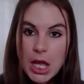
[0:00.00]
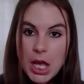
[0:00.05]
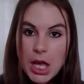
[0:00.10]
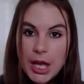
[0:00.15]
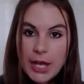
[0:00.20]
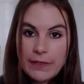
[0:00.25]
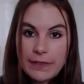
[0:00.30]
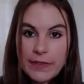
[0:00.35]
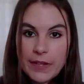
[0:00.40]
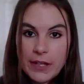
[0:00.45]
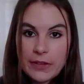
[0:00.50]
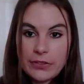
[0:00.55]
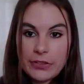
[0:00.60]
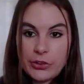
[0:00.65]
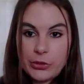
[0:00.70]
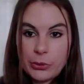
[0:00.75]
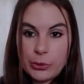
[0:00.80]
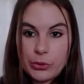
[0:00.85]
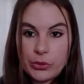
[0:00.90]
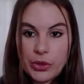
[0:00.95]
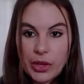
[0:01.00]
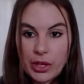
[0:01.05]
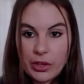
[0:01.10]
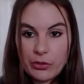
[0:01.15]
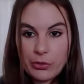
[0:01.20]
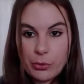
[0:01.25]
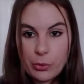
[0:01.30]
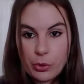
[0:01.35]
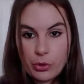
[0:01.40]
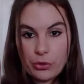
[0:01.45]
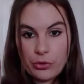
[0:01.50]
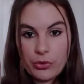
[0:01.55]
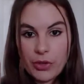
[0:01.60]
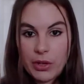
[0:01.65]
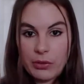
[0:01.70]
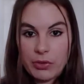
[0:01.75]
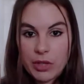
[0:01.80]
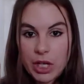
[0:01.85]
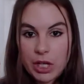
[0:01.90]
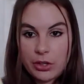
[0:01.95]
I think this was like $4 or
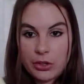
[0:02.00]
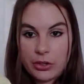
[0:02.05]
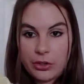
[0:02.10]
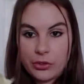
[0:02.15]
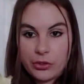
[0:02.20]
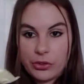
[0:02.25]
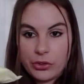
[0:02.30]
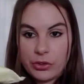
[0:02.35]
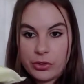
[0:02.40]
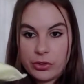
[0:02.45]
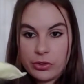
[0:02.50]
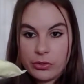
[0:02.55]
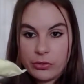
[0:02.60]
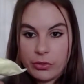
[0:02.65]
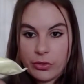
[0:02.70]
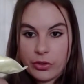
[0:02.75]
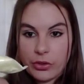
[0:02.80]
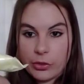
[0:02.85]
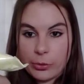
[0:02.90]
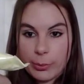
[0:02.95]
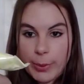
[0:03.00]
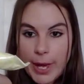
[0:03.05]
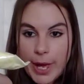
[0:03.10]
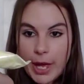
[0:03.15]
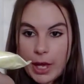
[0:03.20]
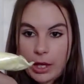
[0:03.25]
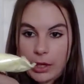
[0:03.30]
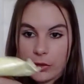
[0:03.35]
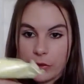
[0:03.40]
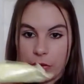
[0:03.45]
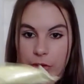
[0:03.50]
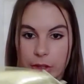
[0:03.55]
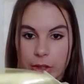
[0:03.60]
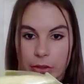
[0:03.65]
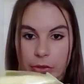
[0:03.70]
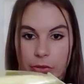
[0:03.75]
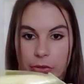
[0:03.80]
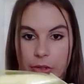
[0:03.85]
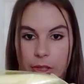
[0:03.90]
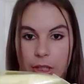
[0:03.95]
$5 for this pack, so
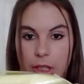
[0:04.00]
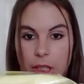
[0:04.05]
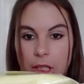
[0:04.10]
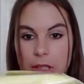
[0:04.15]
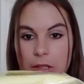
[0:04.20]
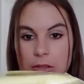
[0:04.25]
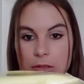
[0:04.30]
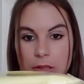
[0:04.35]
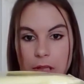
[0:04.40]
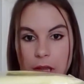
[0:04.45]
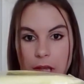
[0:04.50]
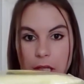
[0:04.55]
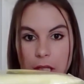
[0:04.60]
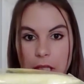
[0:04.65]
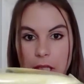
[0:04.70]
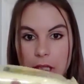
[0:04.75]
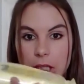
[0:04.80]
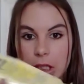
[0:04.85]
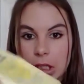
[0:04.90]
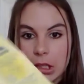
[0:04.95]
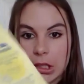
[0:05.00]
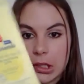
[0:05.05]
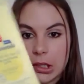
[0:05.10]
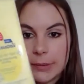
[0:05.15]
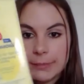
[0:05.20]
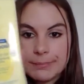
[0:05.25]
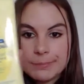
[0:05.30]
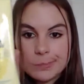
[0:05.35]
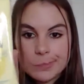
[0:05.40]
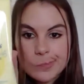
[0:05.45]
you can see how thick it is.